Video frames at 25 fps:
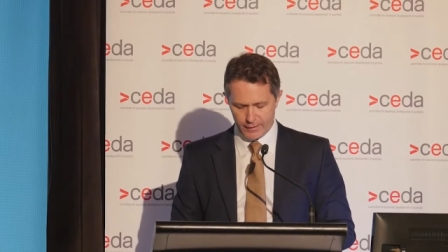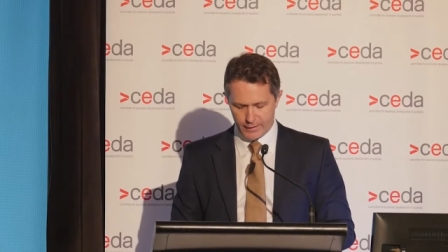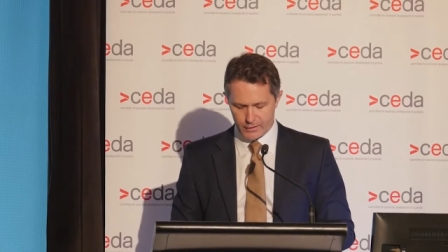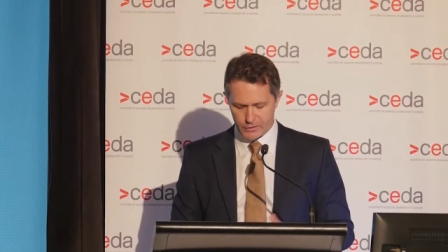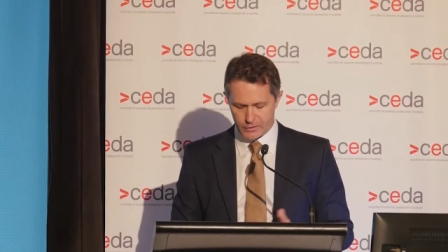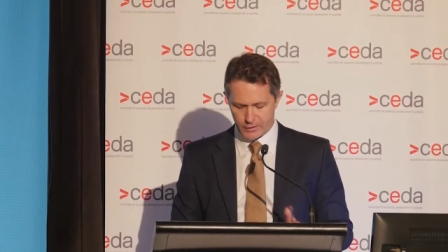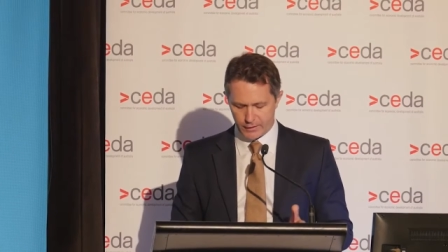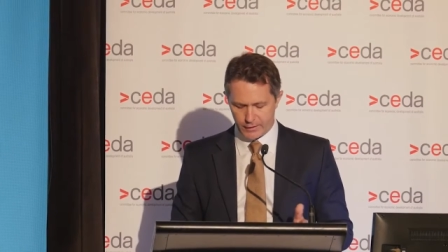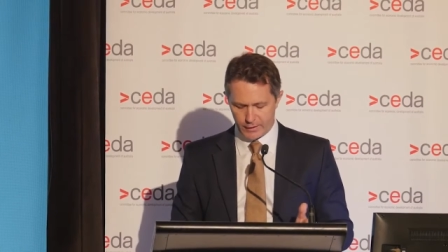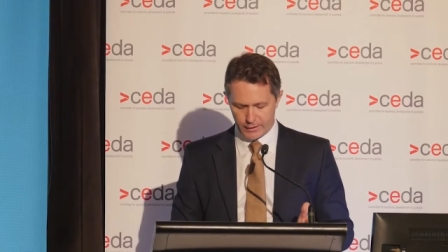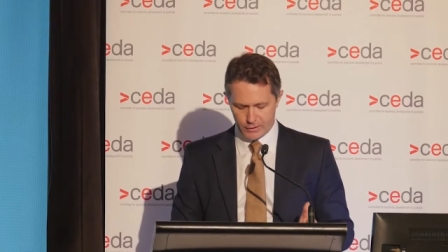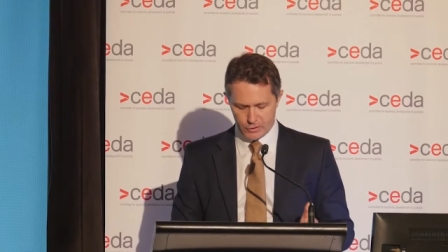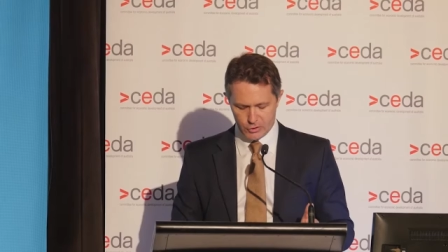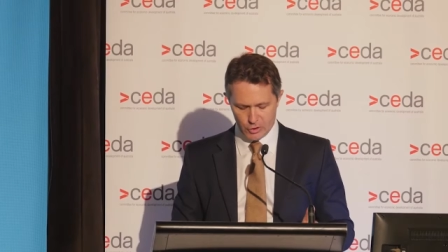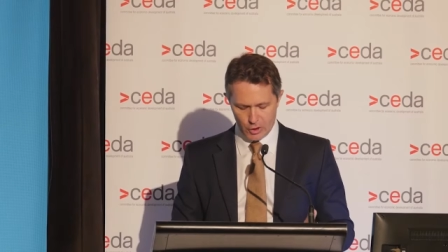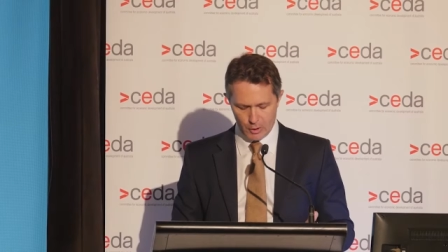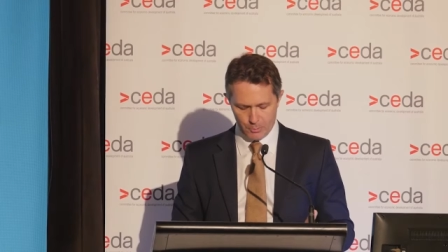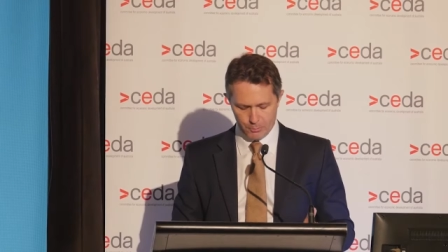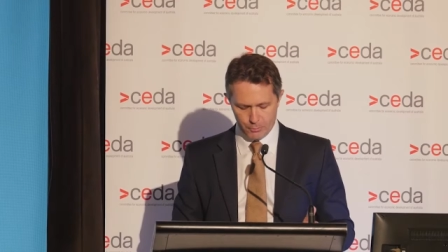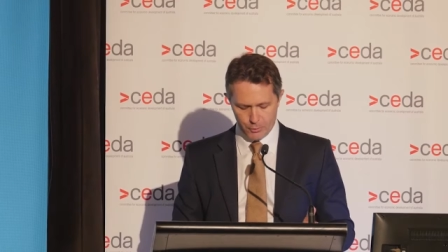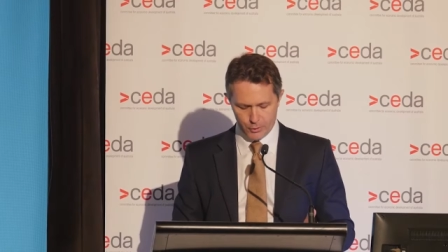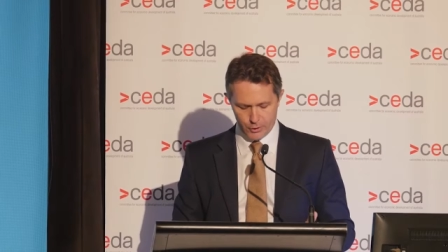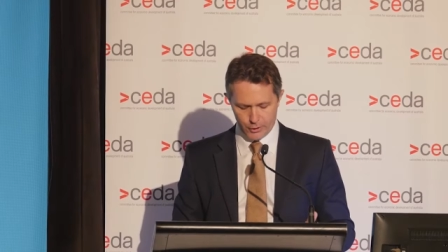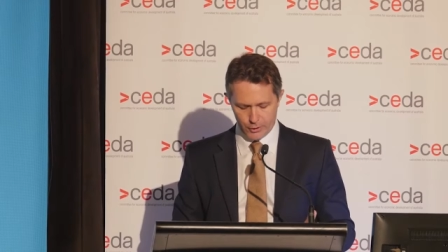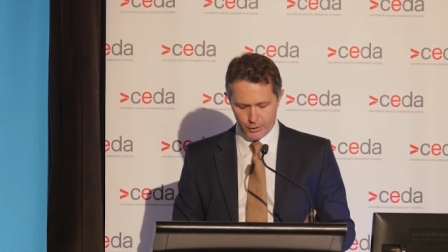they said their
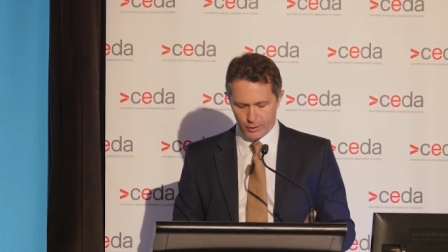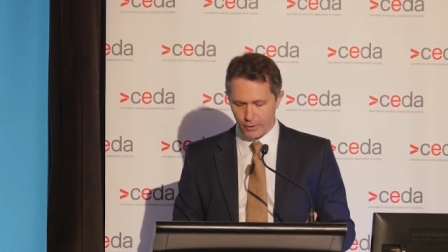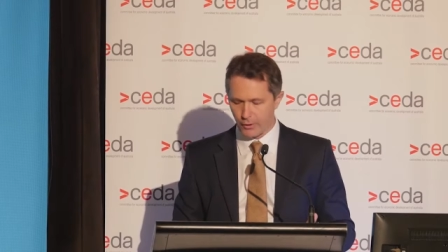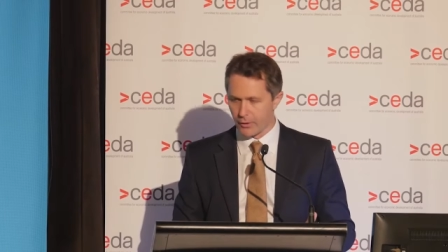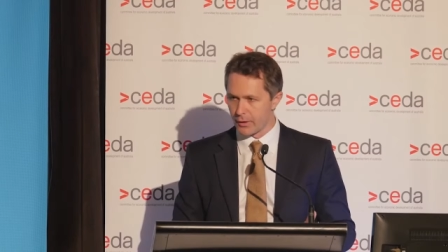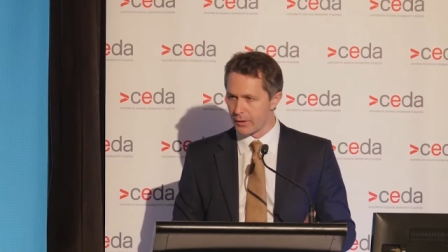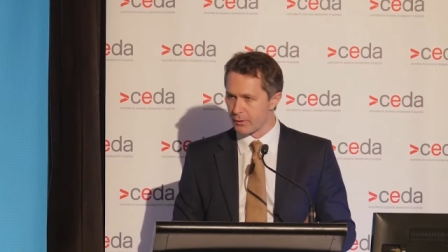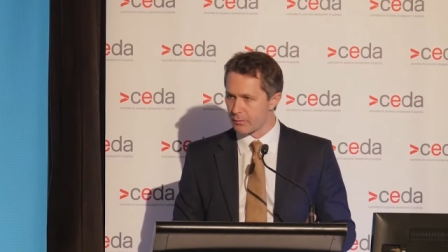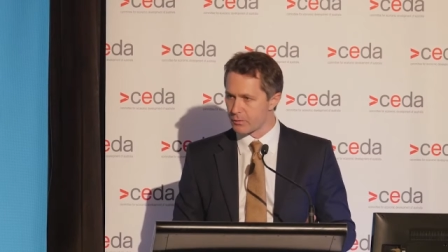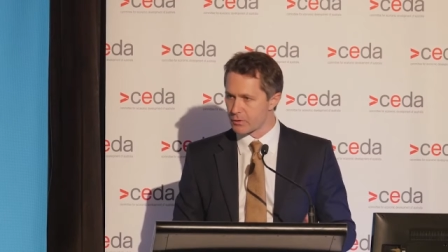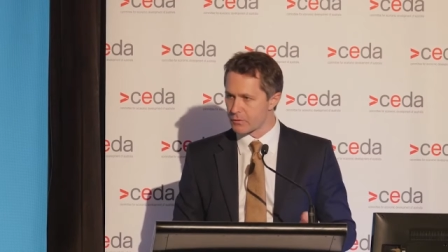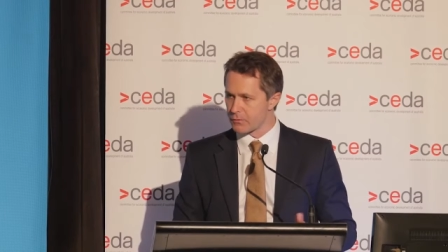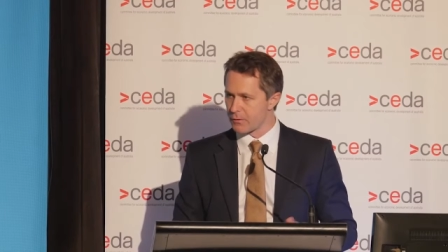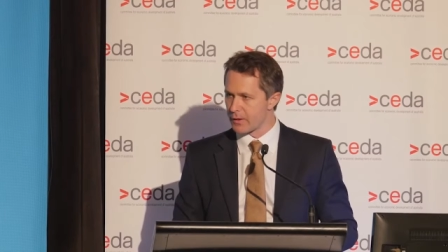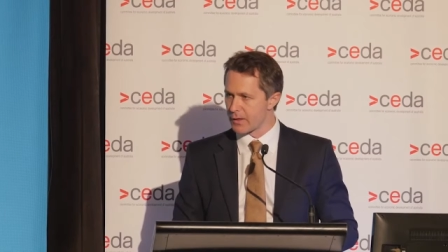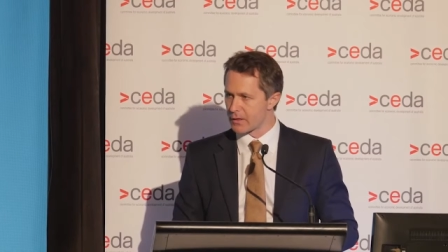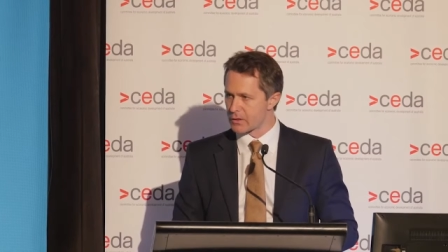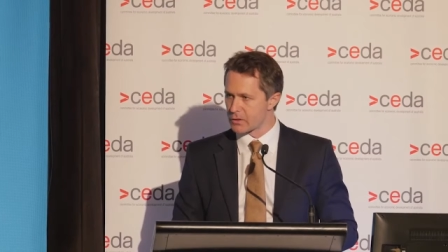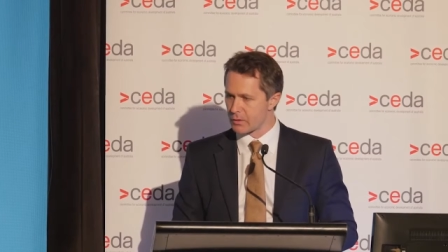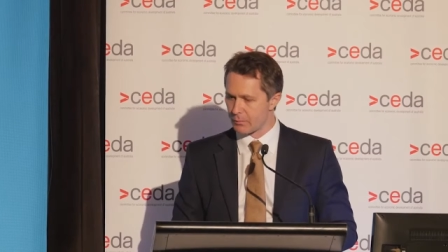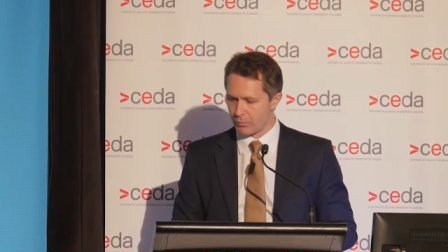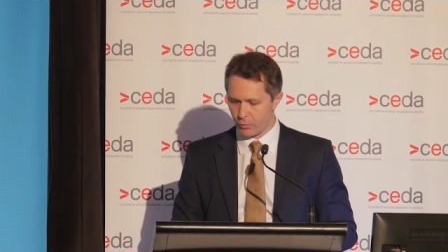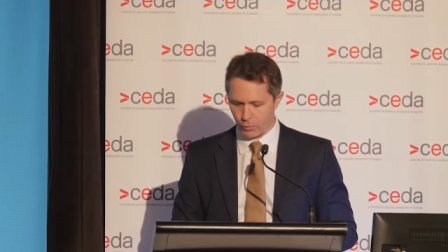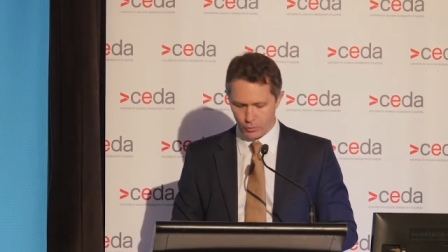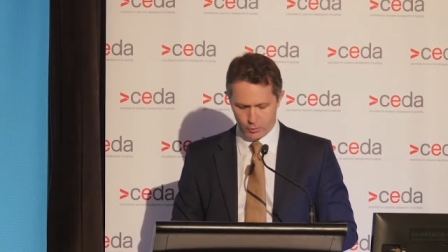top priority was
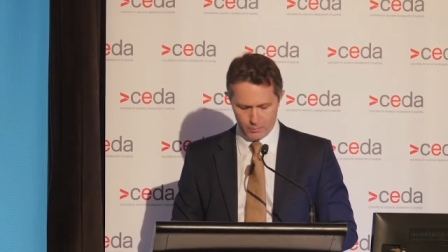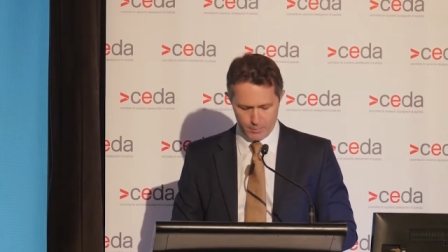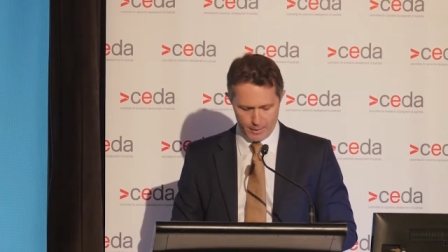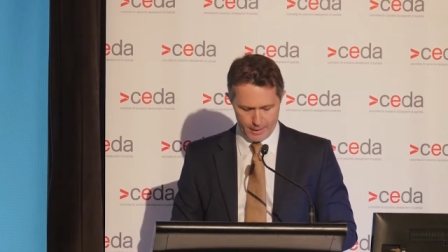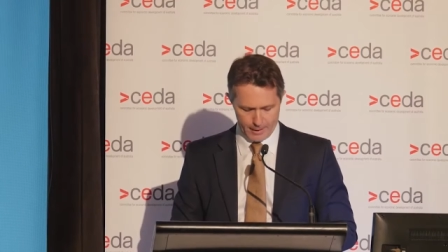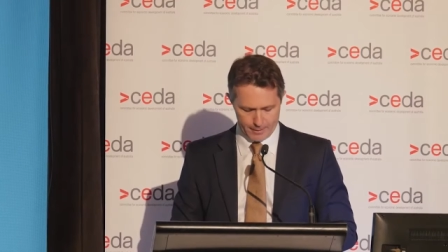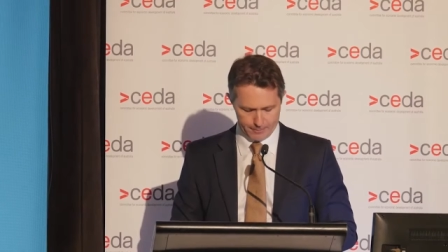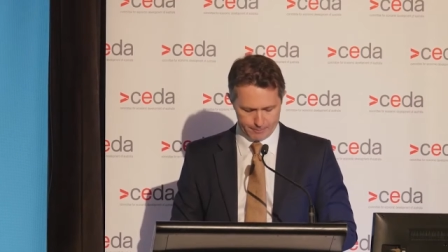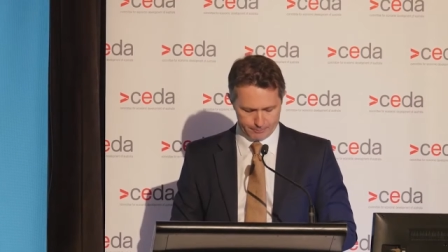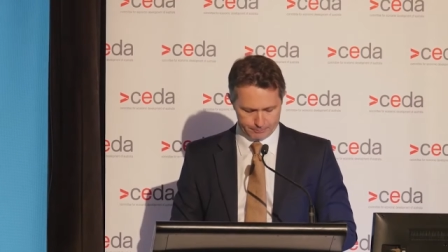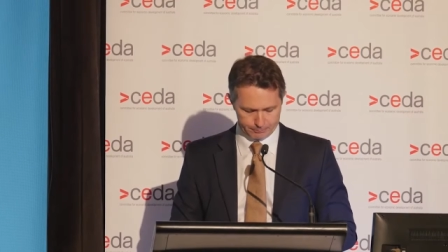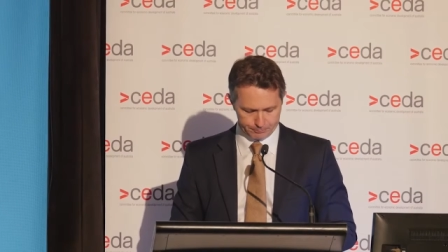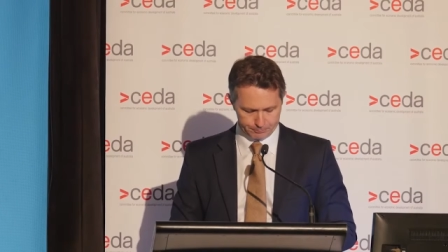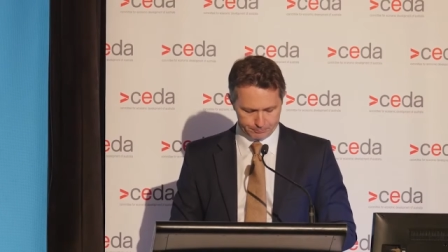faster broadband.